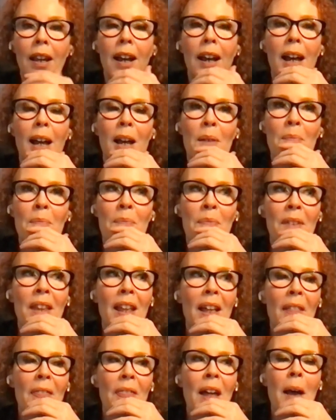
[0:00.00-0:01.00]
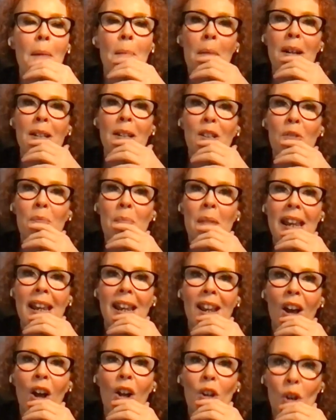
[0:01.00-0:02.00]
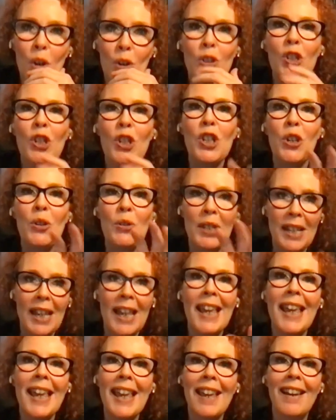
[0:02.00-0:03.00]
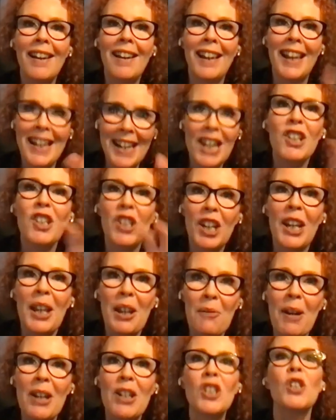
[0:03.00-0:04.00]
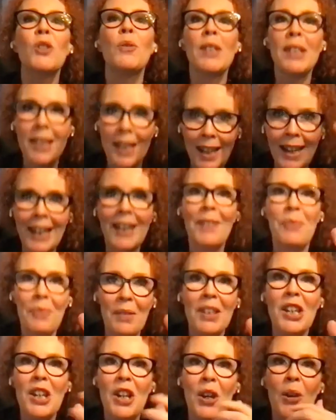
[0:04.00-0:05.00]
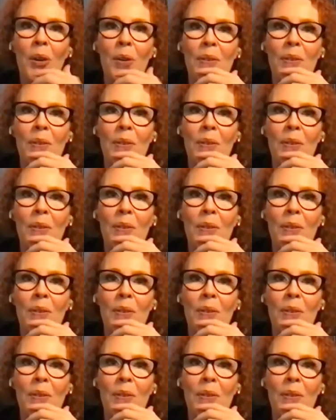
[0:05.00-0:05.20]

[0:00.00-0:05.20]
that must have meant a lot to you to hear initially when she was like, you know,